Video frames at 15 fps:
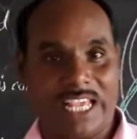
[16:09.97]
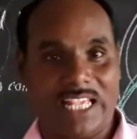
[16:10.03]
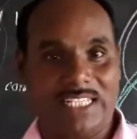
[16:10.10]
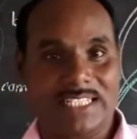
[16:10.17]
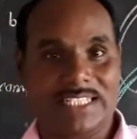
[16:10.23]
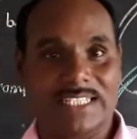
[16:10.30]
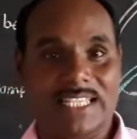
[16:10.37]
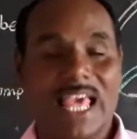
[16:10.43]

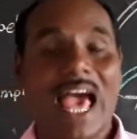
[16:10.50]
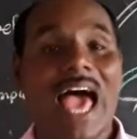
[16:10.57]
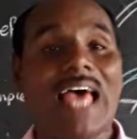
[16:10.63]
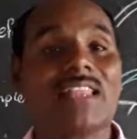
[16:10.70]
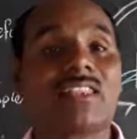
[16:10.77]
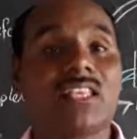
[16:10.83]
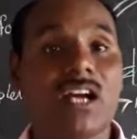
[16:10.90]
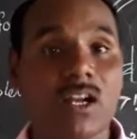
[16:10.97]
tense.
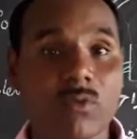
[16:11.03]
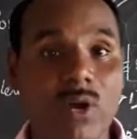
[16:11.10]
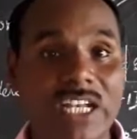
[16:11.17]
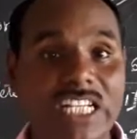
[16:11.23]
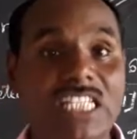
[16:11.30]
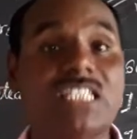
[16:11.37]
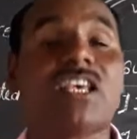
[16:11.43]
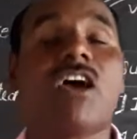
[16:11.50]
And third one
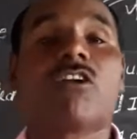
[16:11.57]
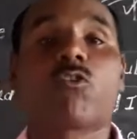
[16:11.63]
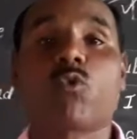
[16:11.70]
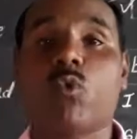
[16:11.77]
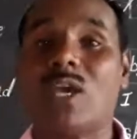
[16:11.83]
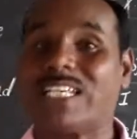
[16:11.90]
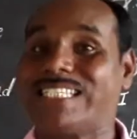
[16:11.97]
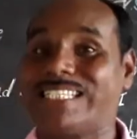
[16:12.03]
is
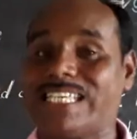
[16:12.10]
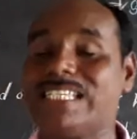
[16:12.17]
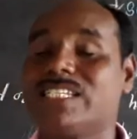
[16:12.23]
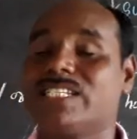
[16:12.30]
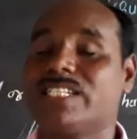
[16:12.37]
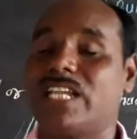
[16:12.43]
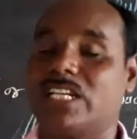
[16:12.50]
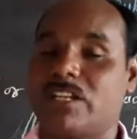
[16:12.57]
question
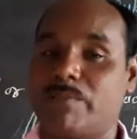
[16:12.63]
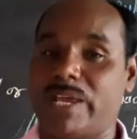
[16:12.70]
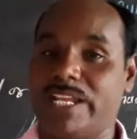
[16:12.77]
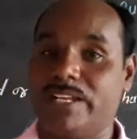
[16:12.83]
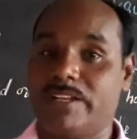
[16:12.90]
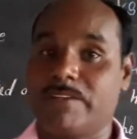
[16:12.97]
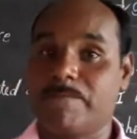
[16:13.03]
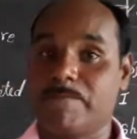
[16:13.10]

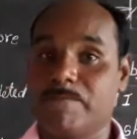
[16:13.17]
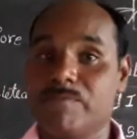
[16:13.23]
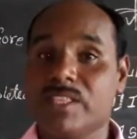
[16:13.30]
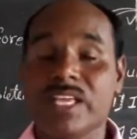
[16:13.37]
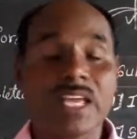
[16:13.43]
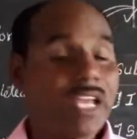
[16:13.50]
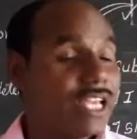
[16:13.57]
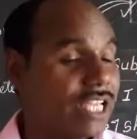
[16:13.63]
statement.
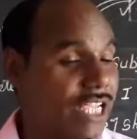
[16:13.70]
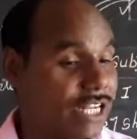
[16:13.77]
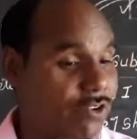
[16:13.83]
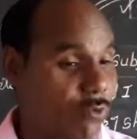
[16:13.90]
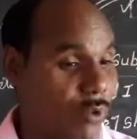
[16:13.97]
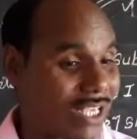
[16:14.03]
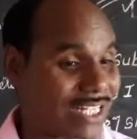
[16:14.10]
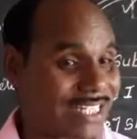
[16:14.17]

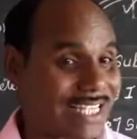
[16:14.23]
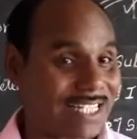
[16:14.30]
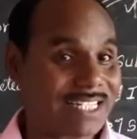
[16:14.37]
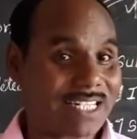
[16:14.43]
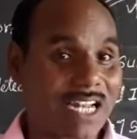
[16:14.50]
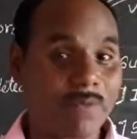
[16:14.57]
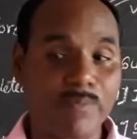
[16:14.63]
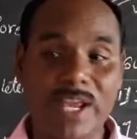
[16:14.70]
In question
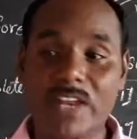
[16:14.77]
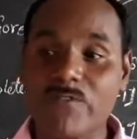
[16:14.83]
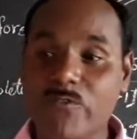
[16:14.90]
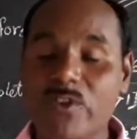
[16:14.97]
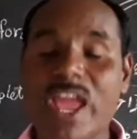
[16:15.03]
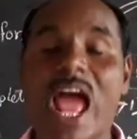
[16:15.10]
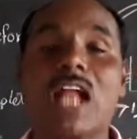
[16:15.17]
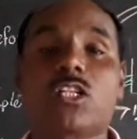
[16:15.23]
statement,
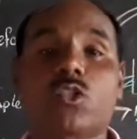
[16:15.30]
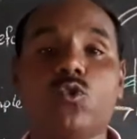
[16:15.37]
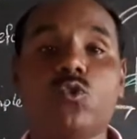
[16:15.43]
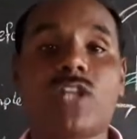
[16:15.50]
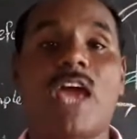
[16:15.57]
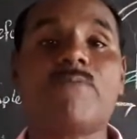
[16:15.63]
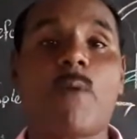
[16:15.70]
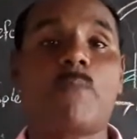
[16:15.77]
we have two
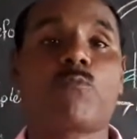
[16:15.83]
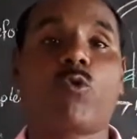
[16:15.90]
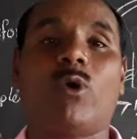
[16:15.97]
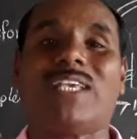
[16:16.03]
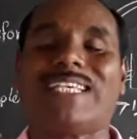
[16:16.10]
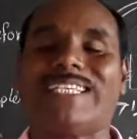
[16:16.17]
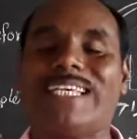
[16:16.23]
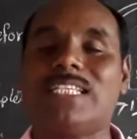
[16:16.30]
type of
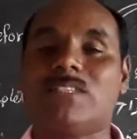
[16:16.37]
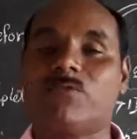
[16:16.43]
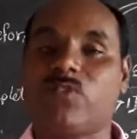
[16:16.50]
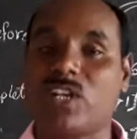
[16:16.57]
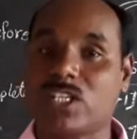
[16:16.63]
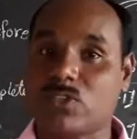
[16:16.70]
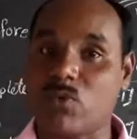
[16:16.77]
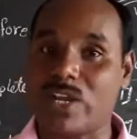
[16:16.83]
questions.
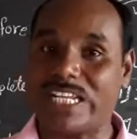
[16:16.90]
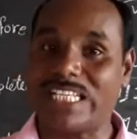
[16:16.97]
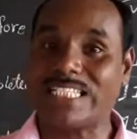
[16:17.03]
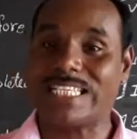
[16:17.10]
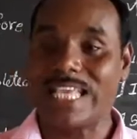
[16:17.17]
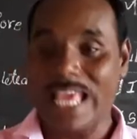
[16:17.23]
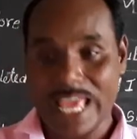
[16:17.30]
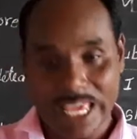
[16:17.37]
First one
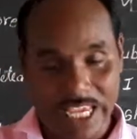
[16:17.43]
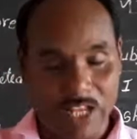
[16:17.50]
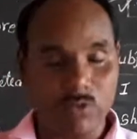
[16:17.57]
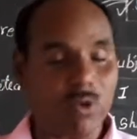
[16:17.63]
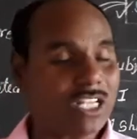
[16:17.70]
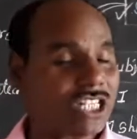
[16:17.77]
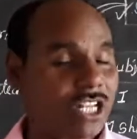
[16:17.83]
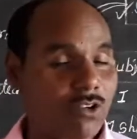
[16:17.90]
is
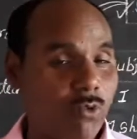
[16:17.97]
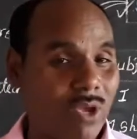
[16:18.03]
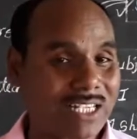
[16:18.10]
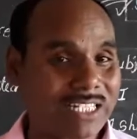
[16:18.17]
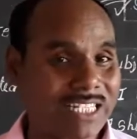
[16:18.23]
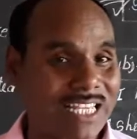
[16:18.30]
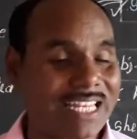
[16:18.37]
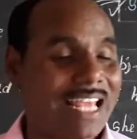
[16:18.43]
inversion
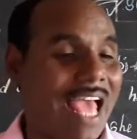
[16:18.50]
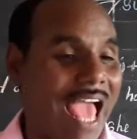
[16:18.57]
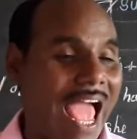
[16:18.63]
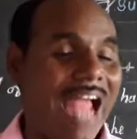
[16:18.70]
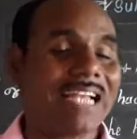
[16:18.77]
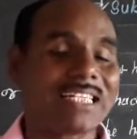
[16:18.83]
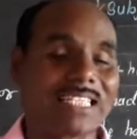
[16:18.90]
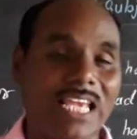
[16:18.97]
question
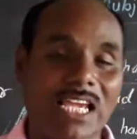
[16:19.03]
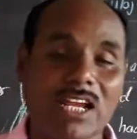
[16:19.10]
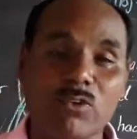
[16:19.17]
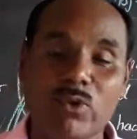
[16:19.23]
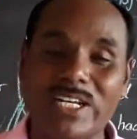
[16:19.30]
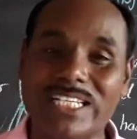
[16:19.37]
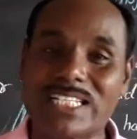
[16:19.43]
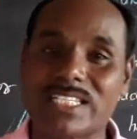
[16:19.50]
and second
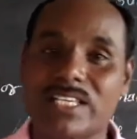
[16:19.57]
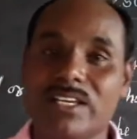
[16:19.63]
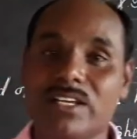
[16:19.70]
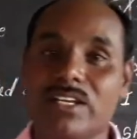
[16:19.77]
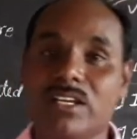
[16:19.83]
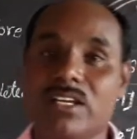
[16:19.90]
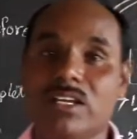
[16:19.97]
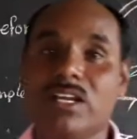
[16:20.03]
one is
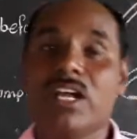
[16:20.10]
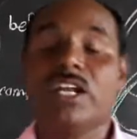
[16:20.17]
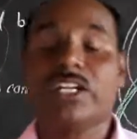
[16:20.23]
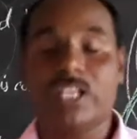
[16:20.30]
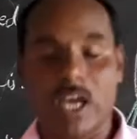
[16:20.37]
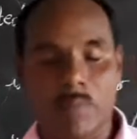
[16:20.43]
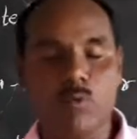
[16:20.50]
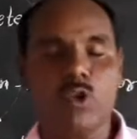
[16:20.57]

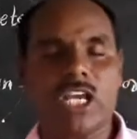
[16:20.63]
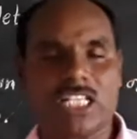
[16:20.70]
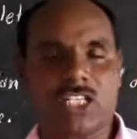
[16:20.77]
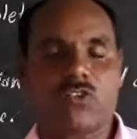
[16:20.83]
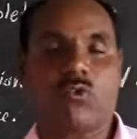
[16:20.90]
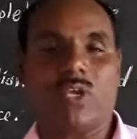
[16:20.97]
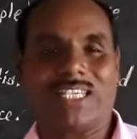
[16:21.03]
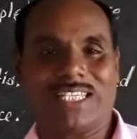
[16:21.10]
WH